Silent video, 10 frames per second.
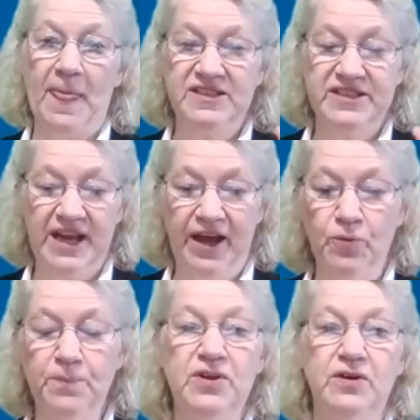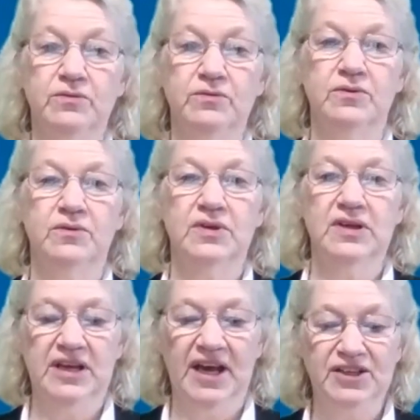to help you
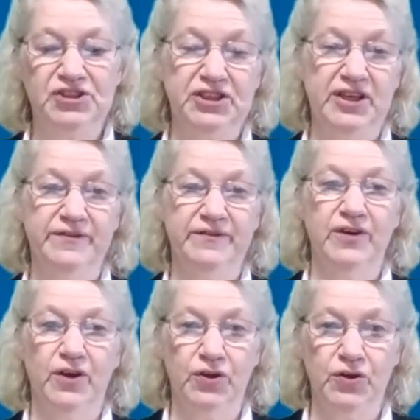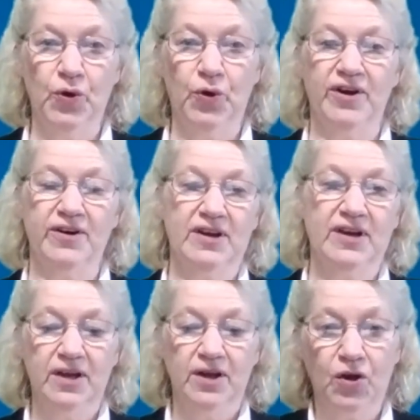achieve your
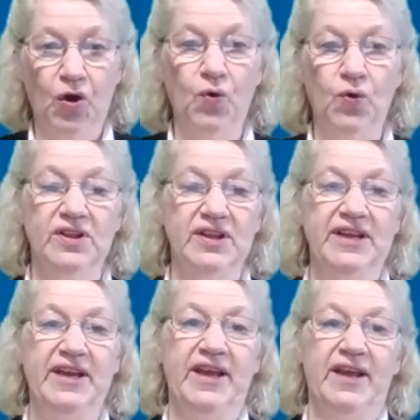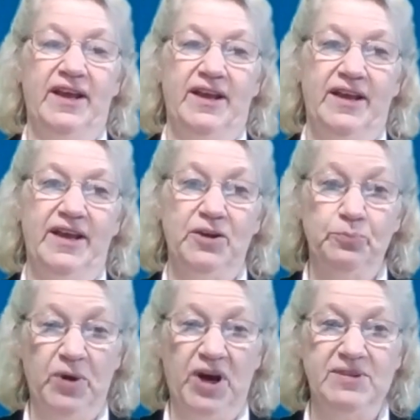goal in
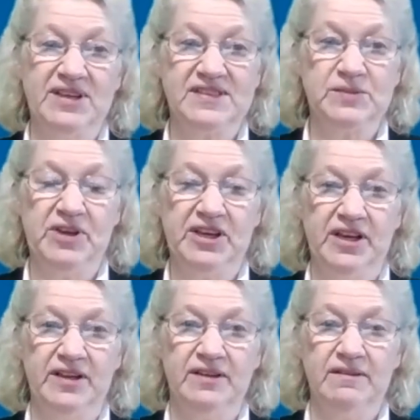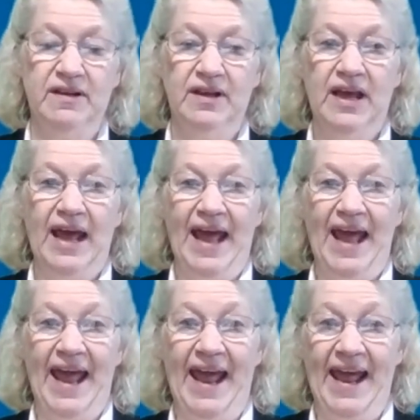public speaking,
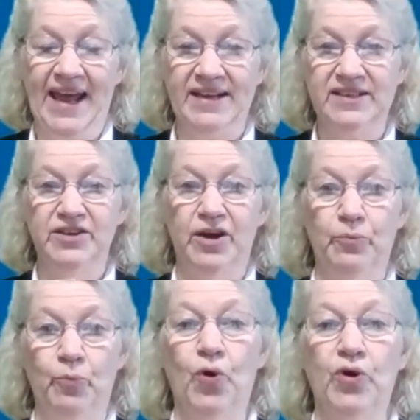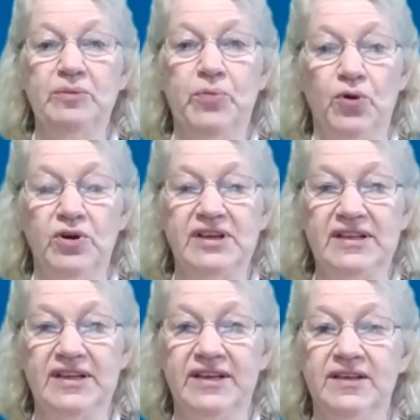and more
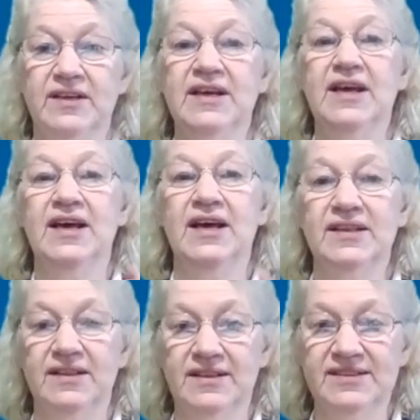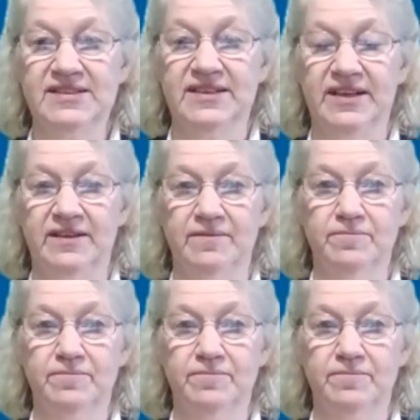importantly, listening.